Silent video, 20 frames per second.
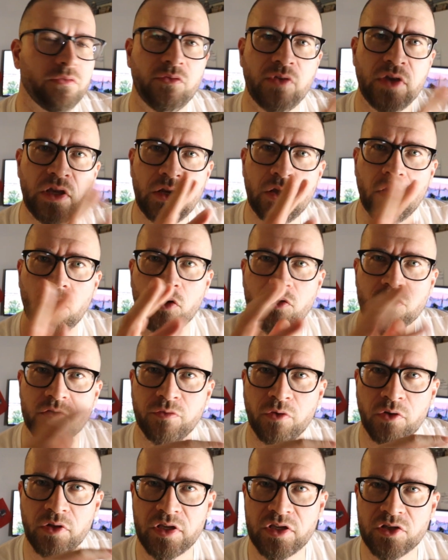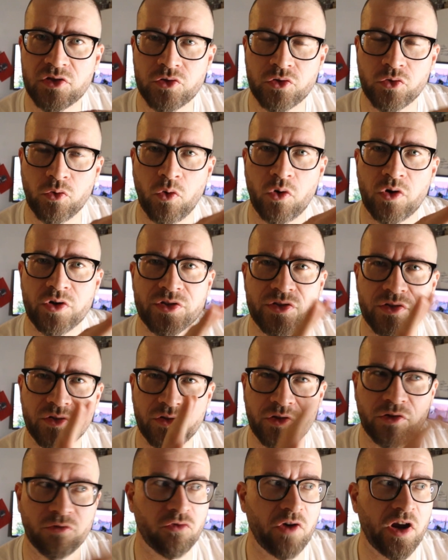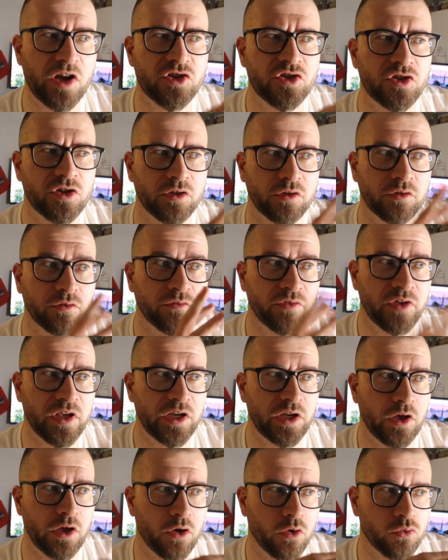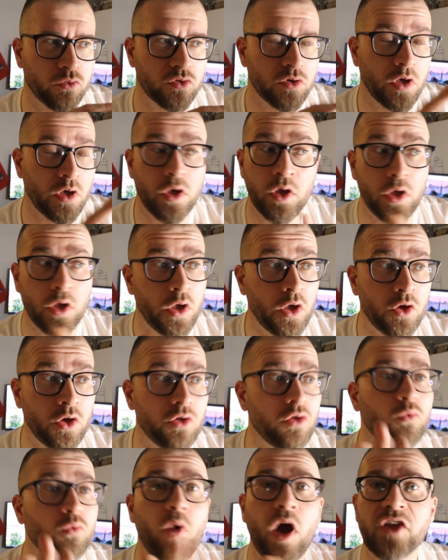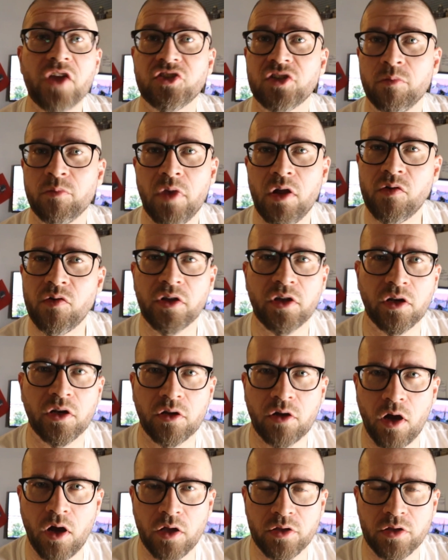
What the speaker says: videos for his source, the Russian videos. Watch American